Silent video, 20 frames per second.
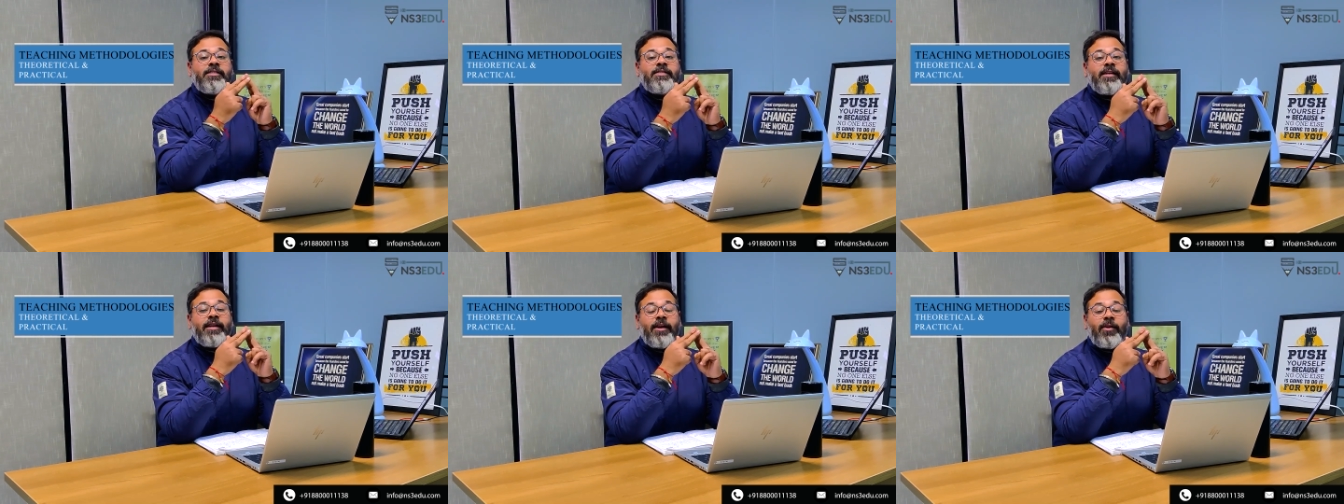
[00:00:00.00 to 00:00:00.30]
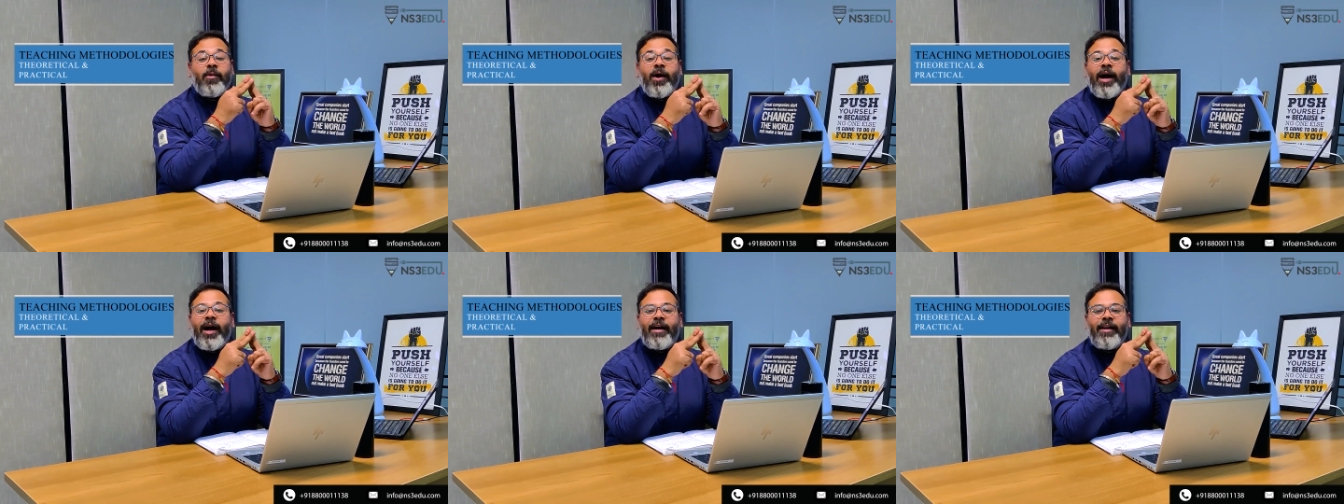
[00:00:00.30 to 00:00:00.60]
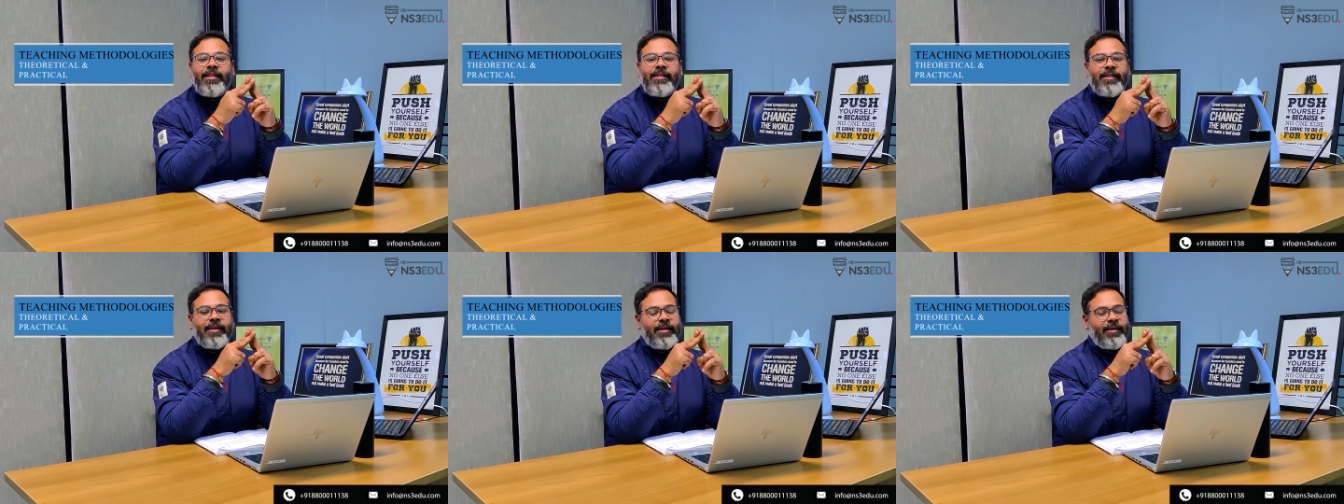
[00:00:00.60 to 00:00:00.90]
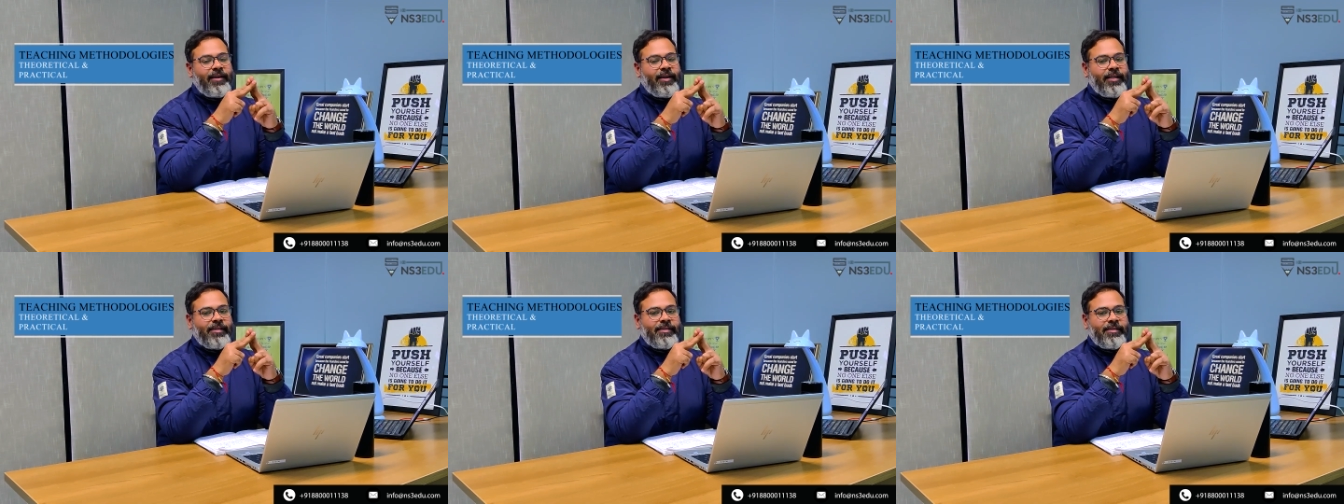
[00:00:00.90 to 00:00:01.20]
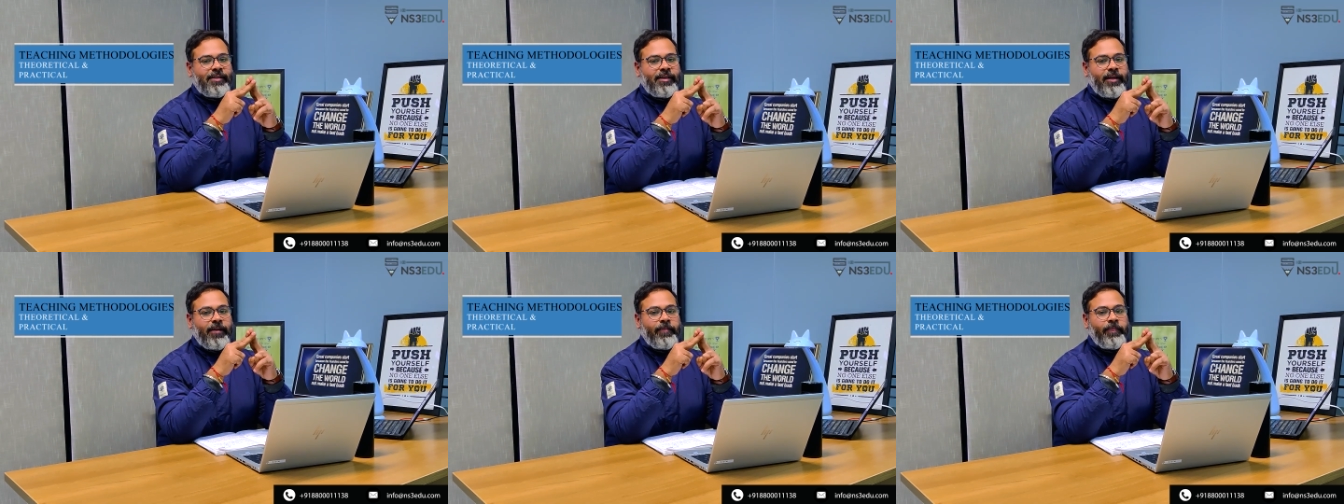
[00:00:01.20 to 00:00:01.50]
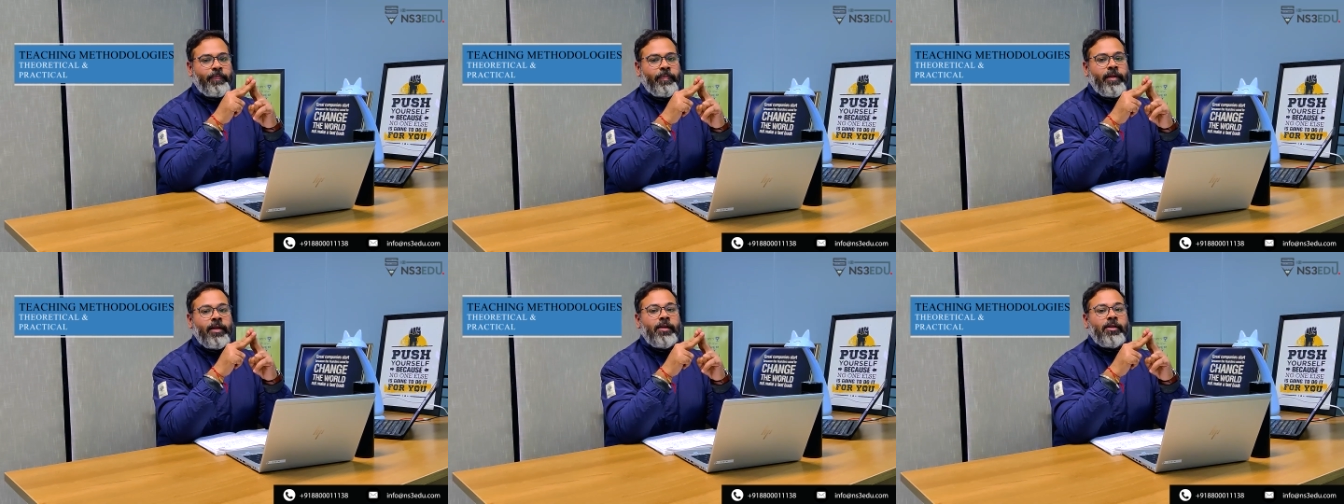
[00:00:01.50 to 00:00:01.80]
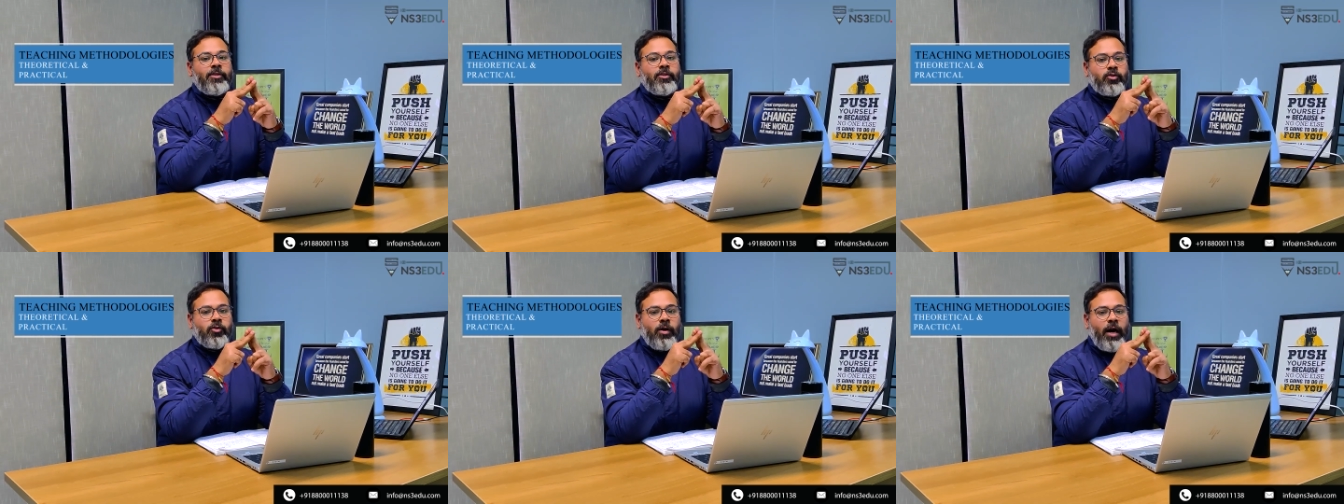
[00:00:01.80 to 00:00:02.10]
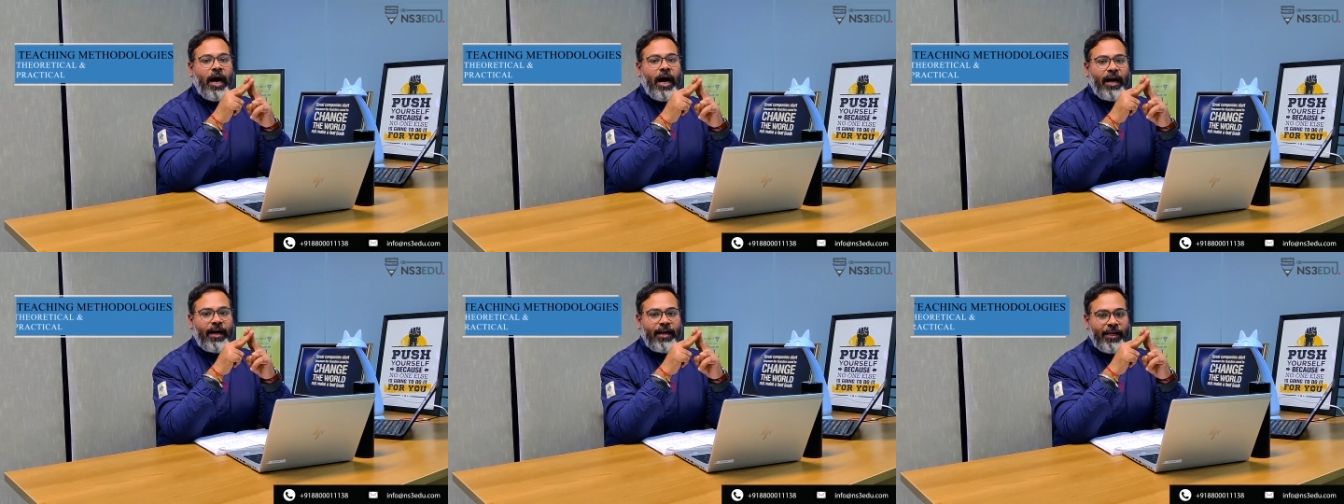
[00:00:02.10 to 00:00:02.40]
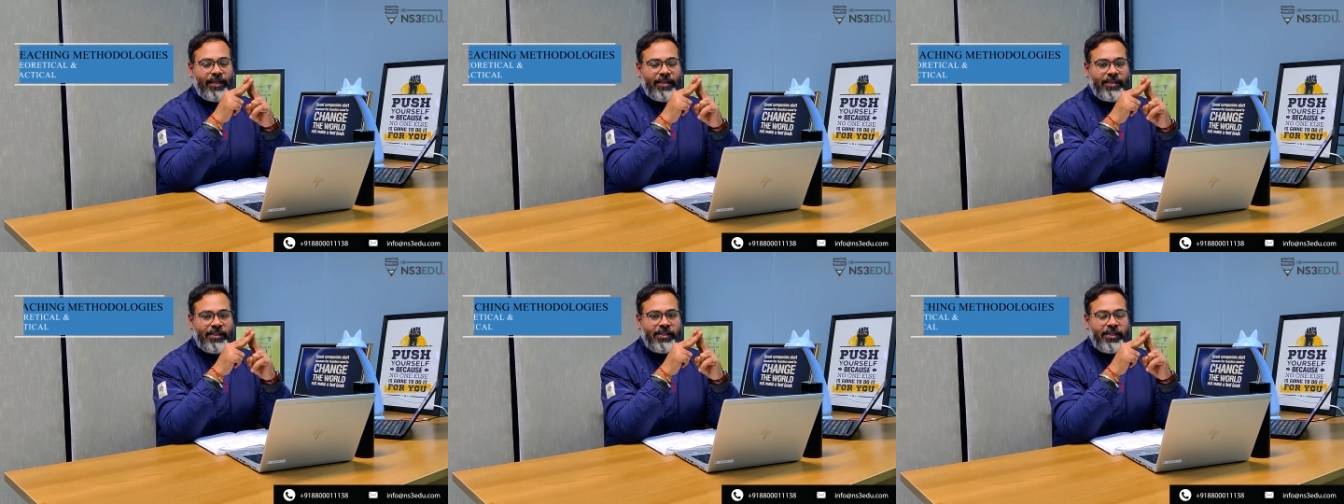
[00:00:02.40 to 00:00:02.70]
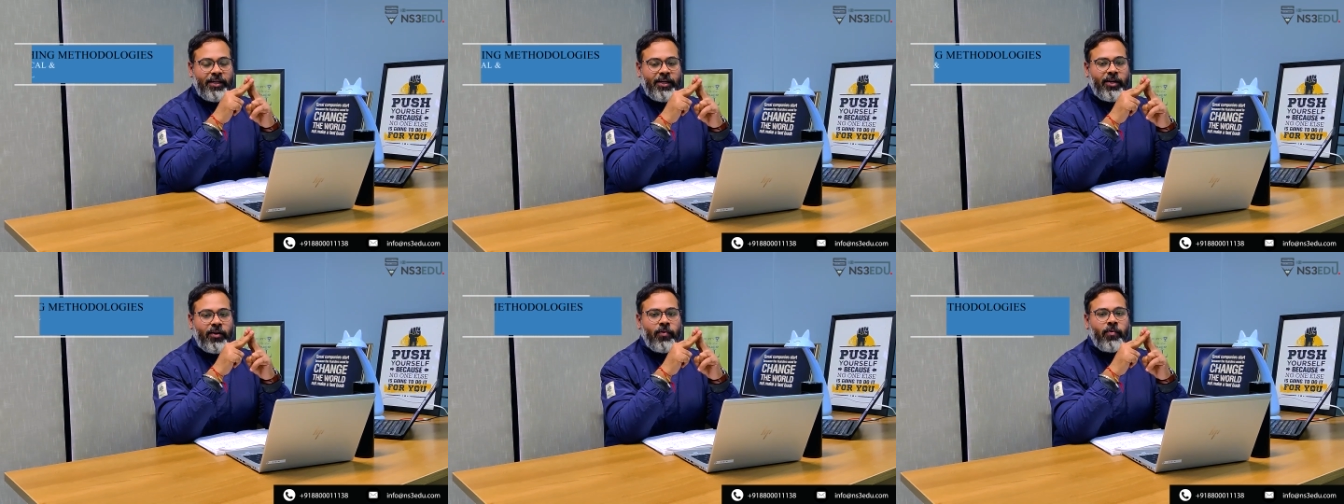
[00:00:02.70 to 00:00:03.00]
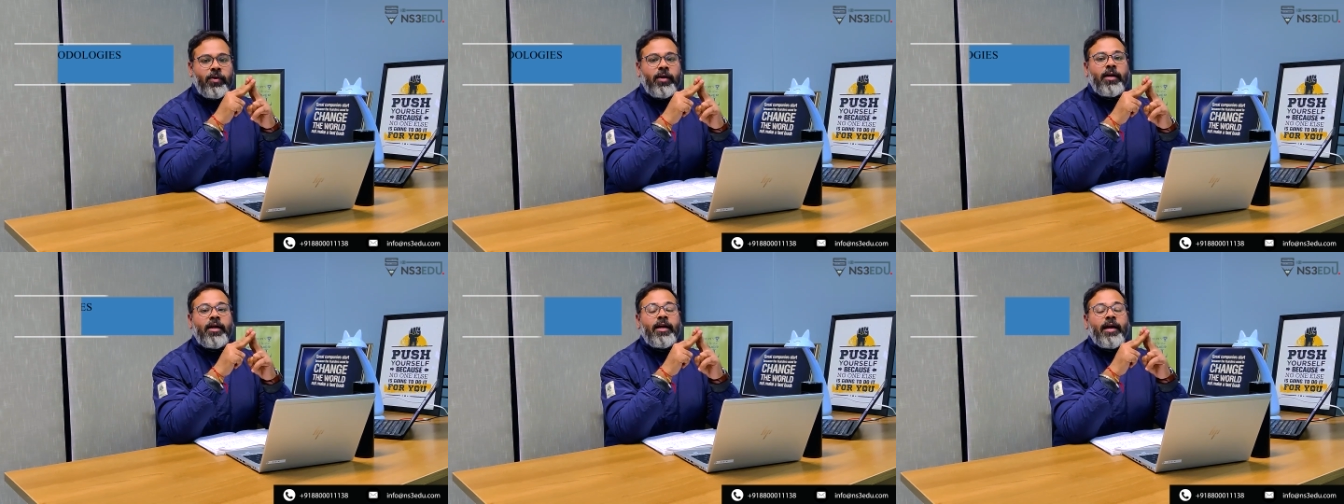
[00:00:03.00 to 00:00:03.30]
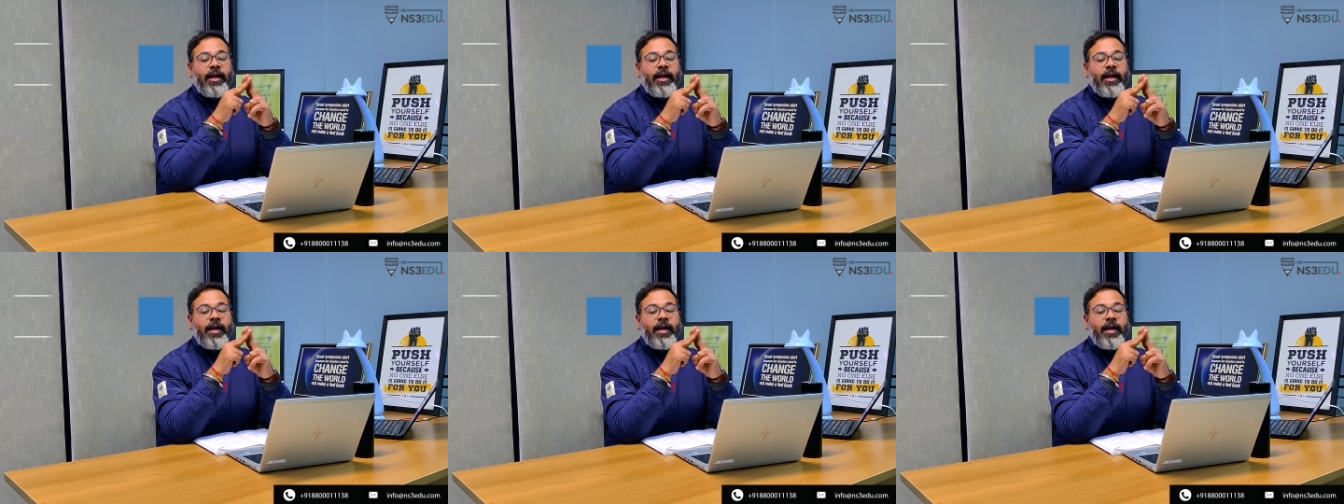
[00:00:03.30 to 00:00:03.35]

is required in the industry. So our institute